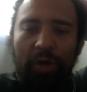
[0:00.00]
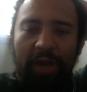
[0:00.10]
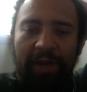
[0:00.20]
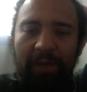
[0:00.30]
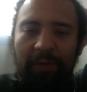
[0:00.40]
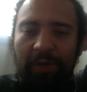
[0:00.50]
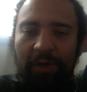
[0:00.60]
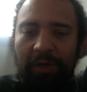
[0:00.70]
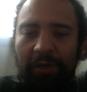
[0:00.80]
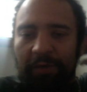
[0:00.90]
I come
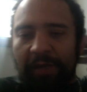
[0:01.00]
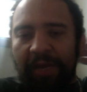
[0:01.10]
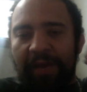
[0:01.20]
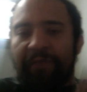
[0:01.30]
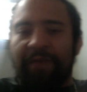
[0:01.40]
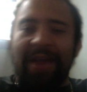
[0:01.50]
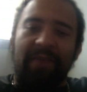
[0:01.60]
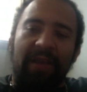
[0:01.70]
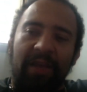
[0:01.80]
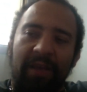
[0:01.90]
here at 5
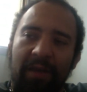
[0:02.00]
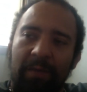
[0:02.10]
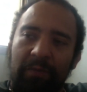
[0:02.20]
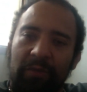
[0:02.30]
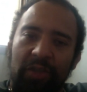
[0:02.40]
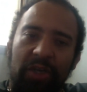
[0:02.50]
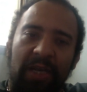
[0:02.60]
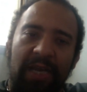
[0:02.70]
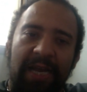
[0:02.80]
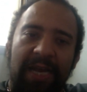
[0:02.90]
a.m. teach a
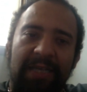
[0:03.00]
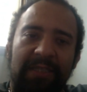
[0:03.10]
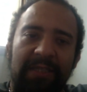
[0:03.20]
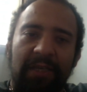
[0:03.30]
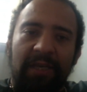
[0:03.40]
class.